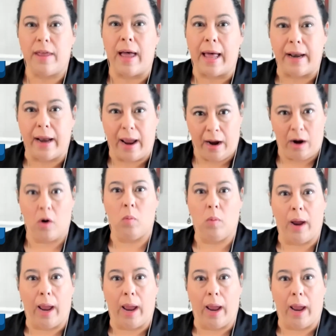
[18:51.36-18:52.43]
that
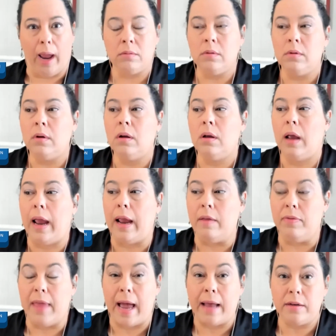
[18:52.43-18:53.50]
airway
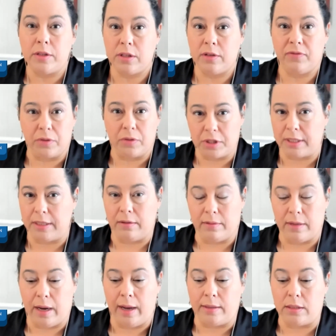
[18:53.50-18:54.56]
and that is the first skill
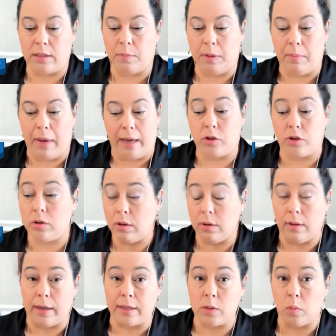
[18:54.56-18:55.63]
that has to be mastered and
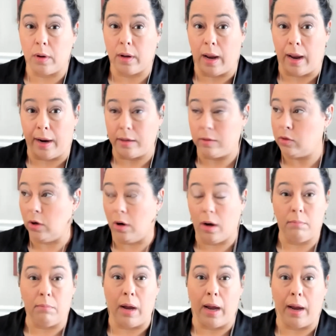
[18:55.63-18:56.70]
that's what i
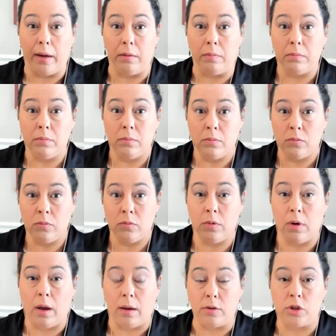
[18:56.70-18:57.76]
taught my
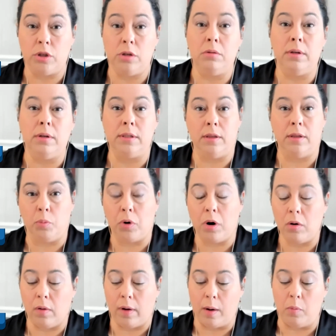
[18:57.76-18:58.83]
uh, students in the
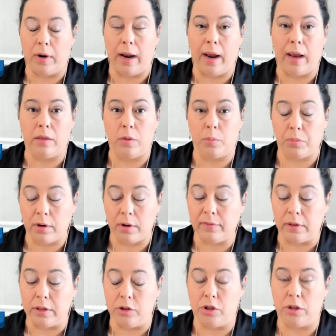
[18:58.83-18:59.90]
program when i had the
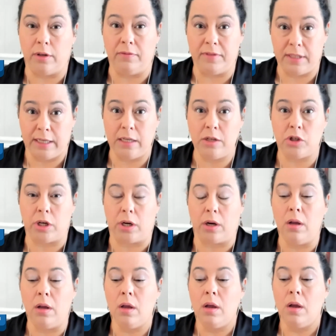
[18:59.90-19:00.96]
privilege of teaching
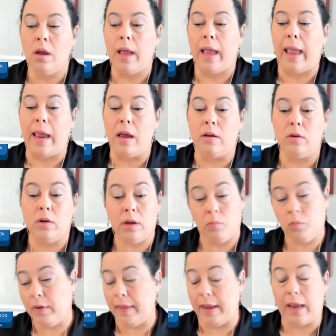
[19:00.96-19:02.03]
and
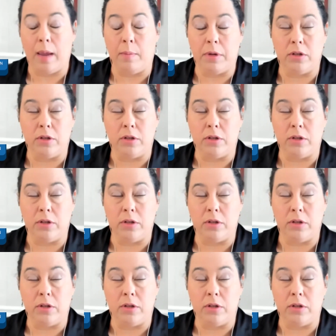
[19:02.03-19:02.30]
when they came